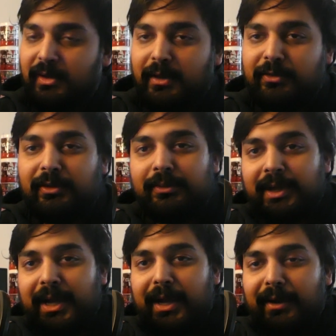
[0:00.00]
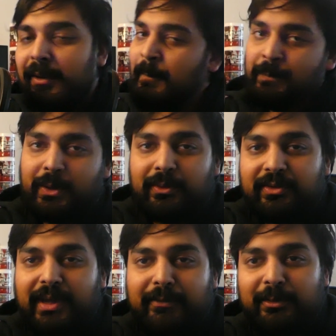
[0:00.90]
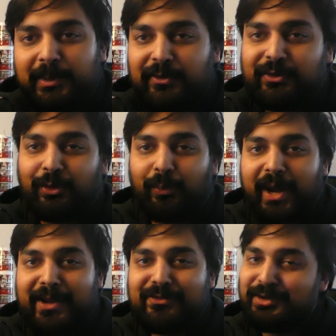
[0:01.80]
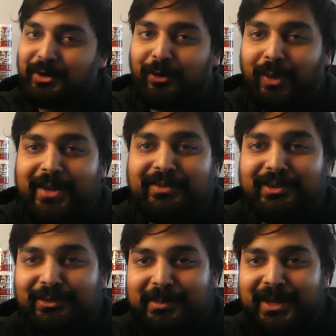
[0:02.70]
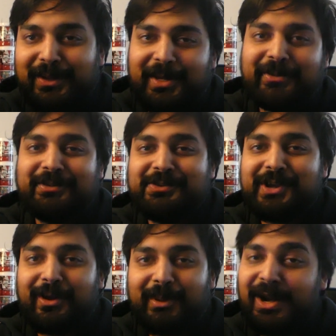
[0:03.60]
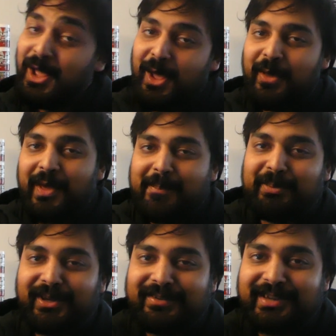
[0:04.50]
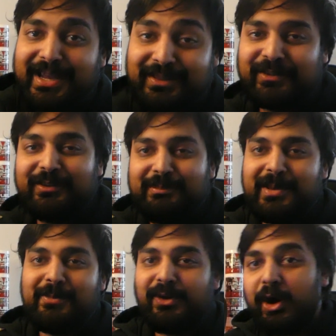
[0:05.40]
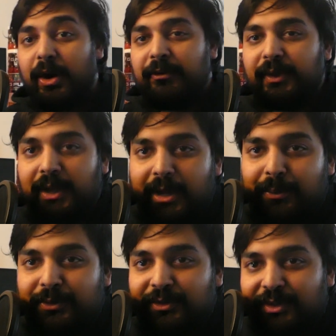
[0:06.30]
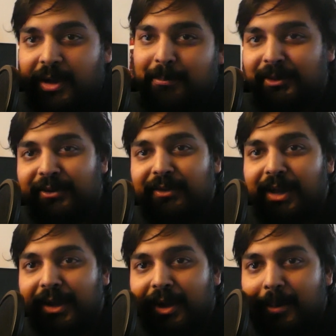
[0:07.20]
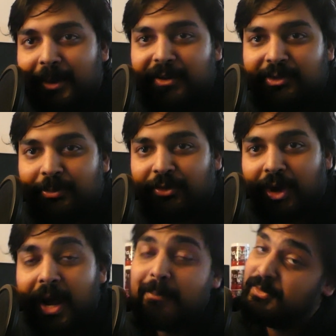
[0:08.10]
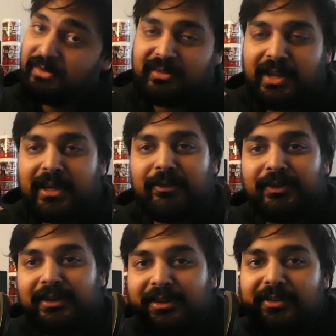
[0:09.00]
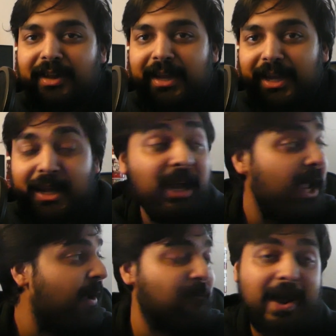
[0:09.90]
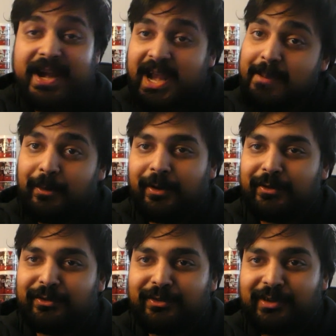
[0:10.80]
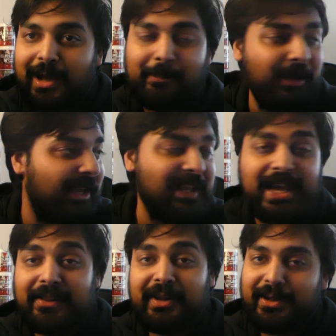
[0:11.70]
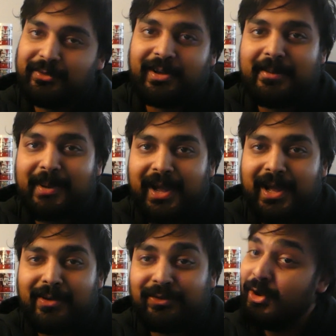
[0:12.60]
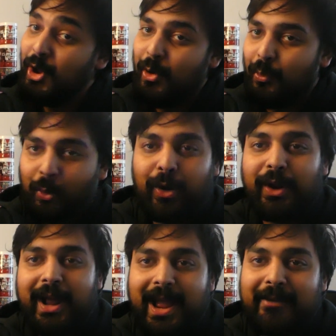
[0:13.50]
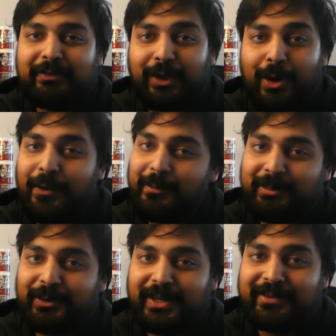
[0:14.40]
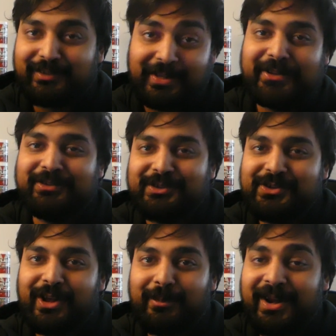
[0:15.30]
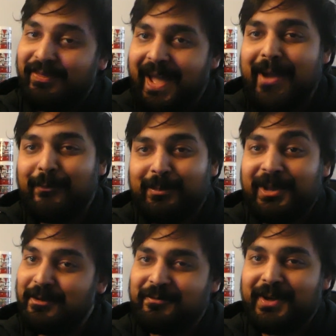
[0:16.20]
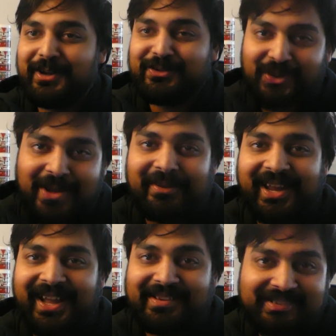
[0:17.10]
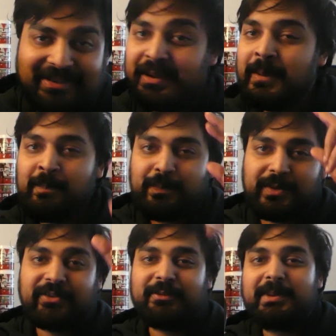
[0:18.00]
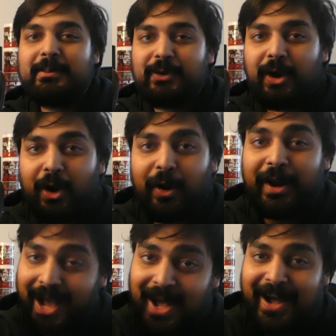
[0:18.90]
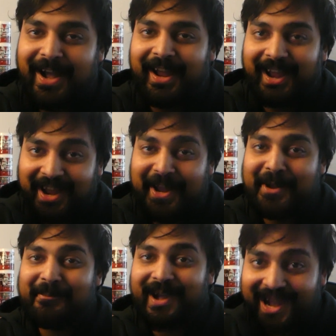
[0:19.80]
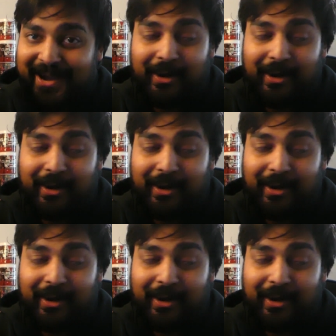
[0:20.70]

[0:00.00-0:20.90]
Yes, you can. You just have to be as deranged and crazy as me, ladies and gentlemen. That being said, this is me, Mutahar. If you like what you saw, please like, comment, and subscribe. Dislike if you dislike it. If my neighbor doesn't stop, like, yelling outside my house, we're gonna have to call the police, ladies and gentlemen, and that would be a fun extravaganza. This is me, Mutahar, and I am out.